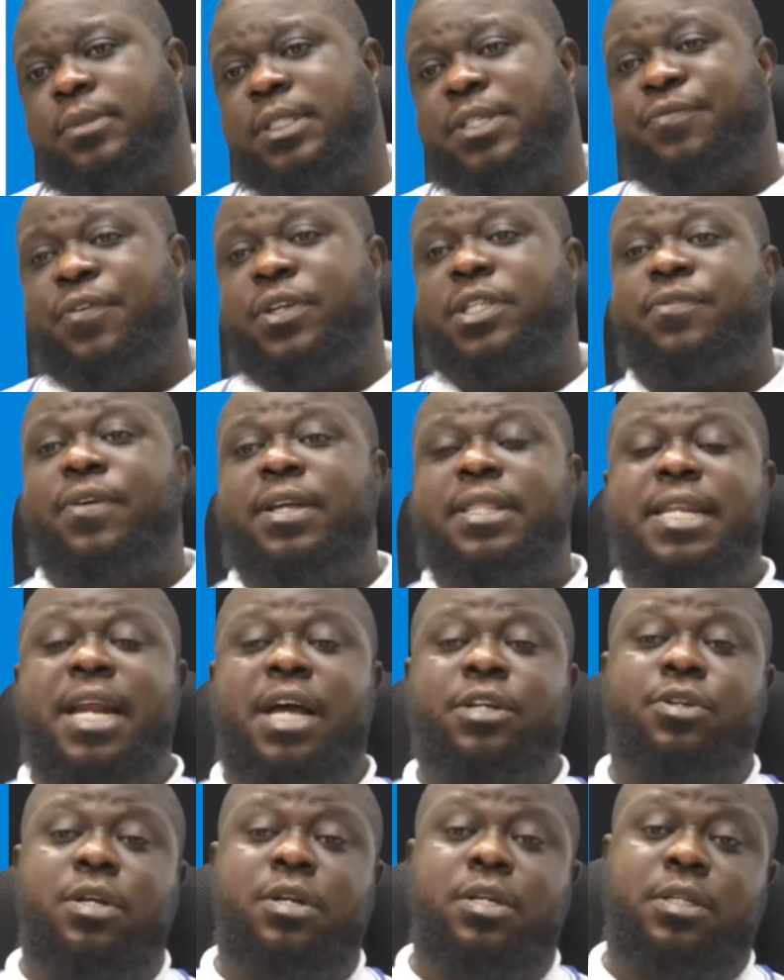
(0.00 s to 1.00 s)
The force of
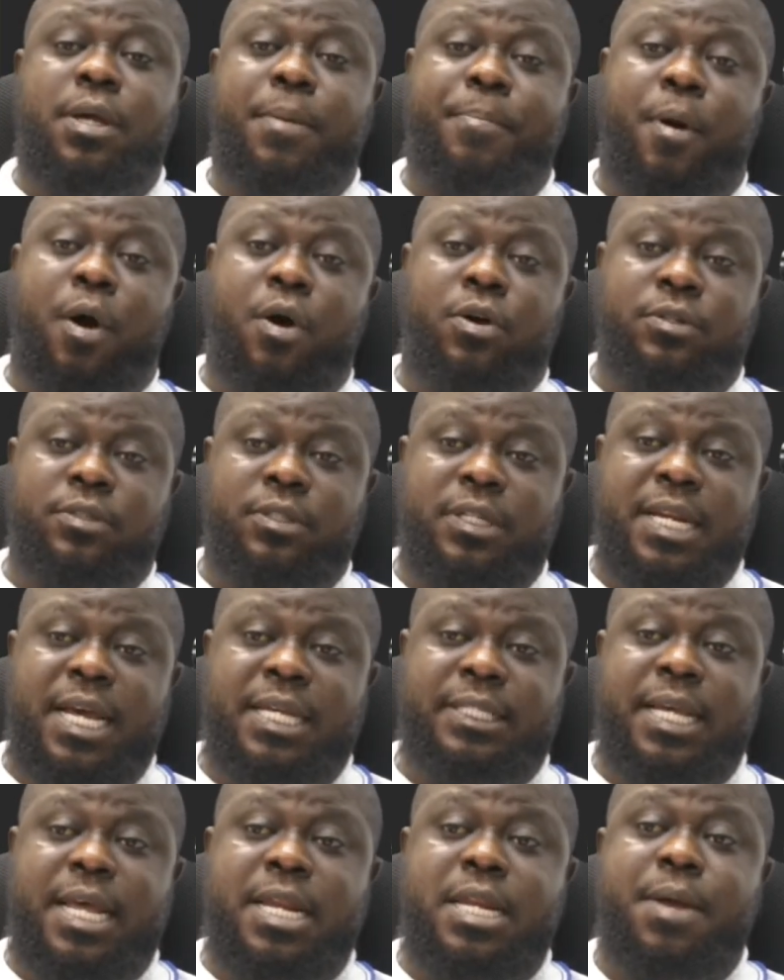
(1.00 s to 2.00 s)
attraction is a bond. In
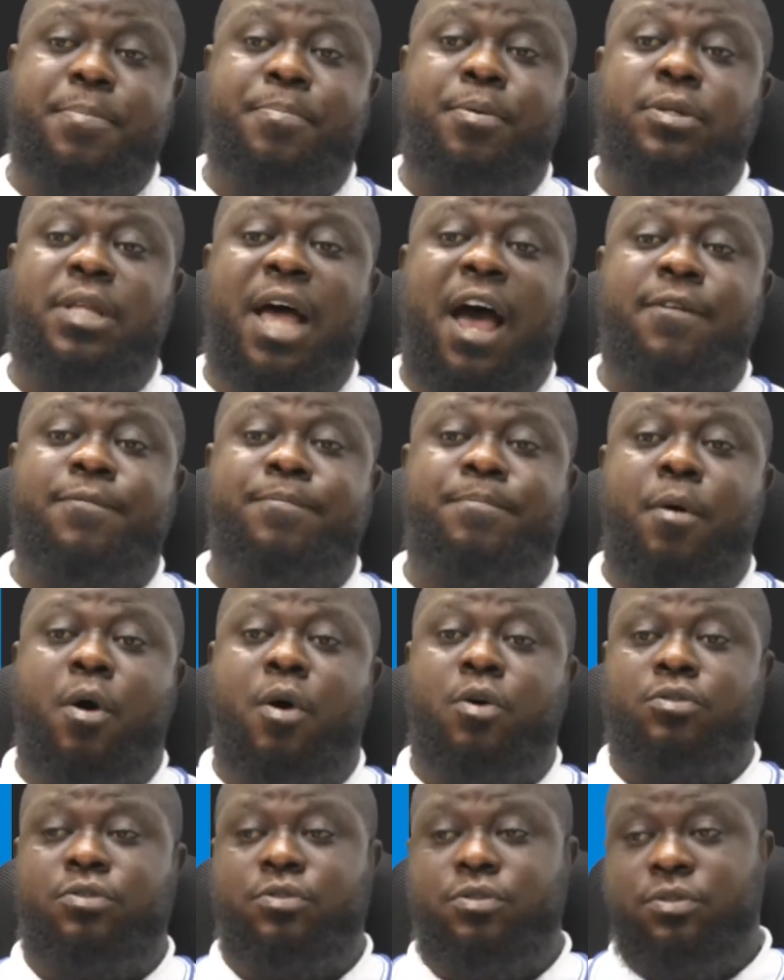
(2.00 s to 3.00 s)
essence, they both have
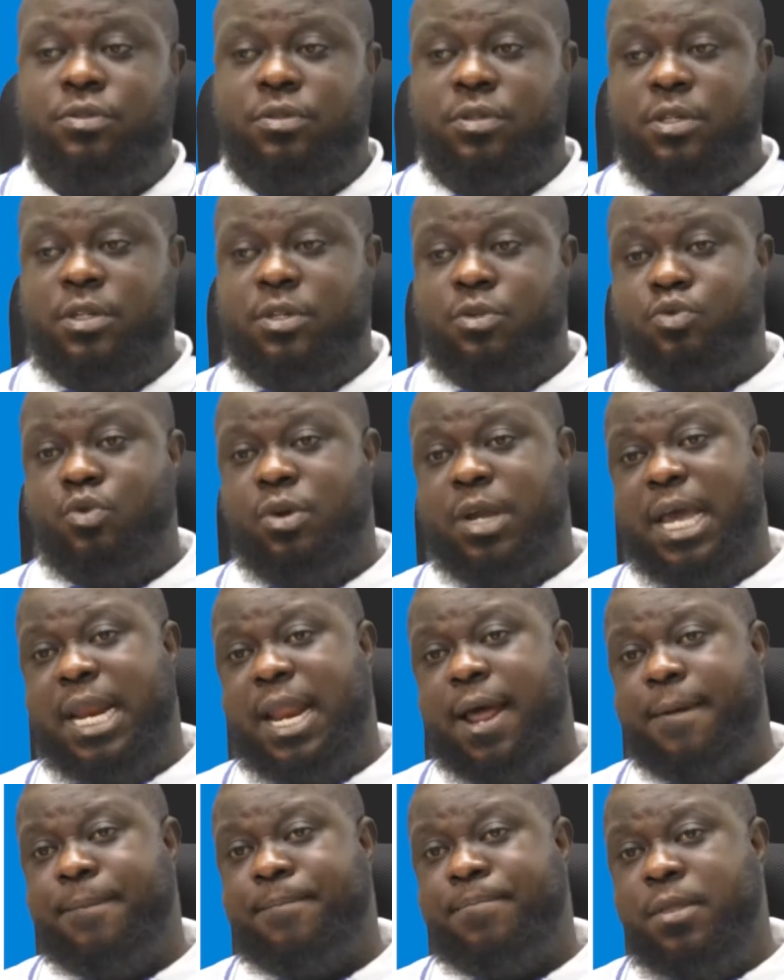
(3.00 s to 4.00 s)
bond
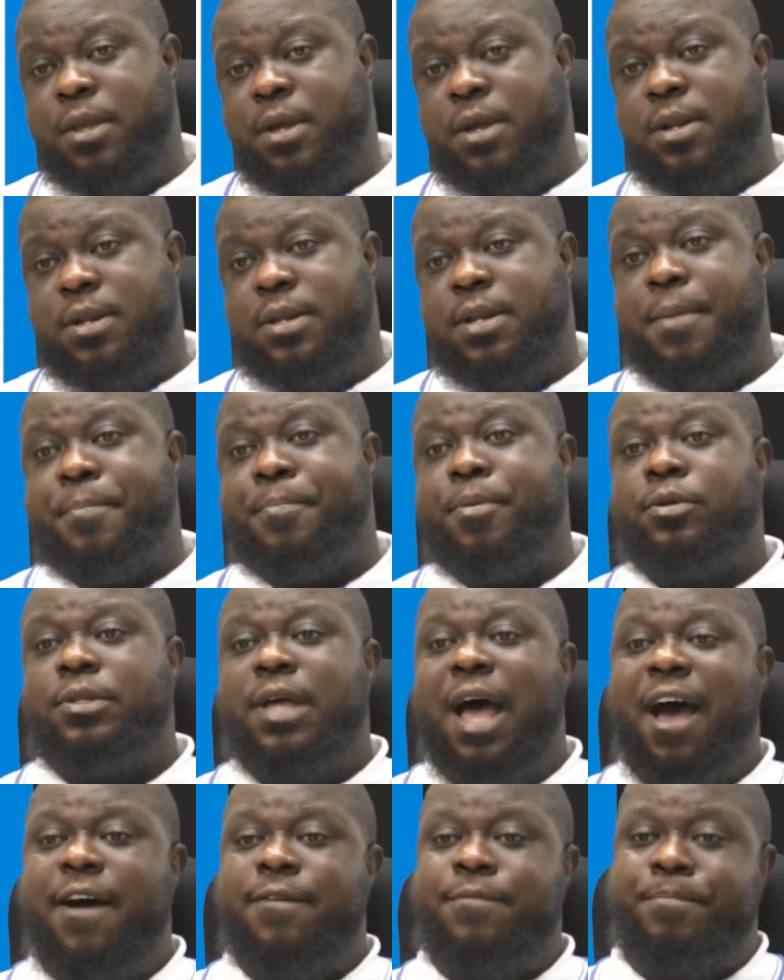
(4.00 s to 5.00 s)
together. They
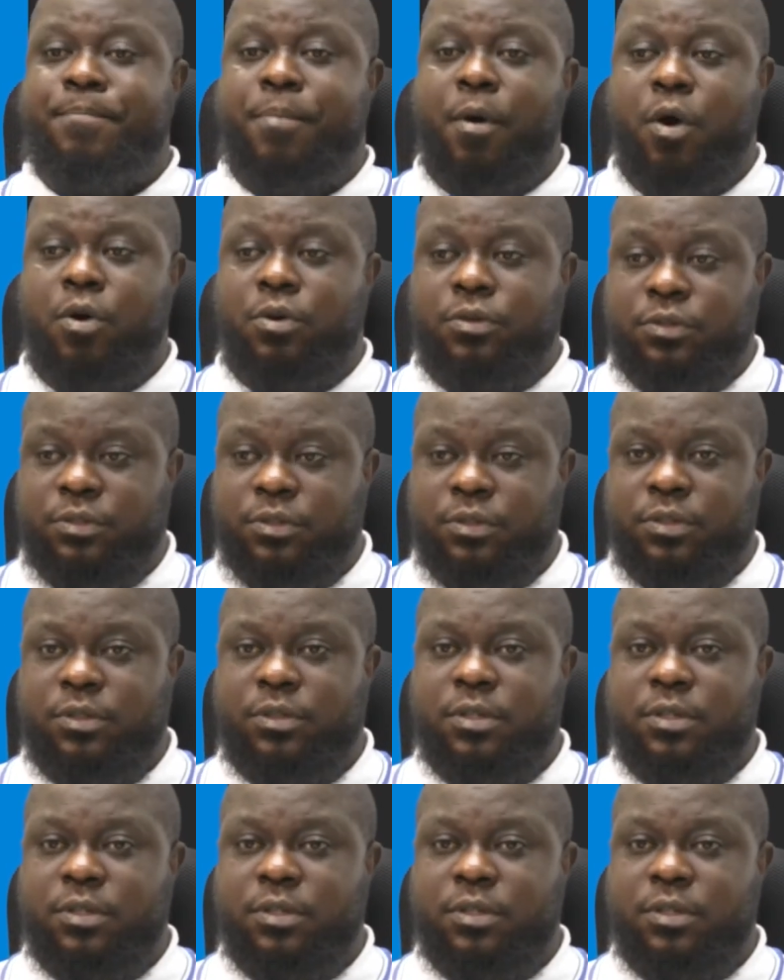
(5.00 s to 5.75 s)
both have bond.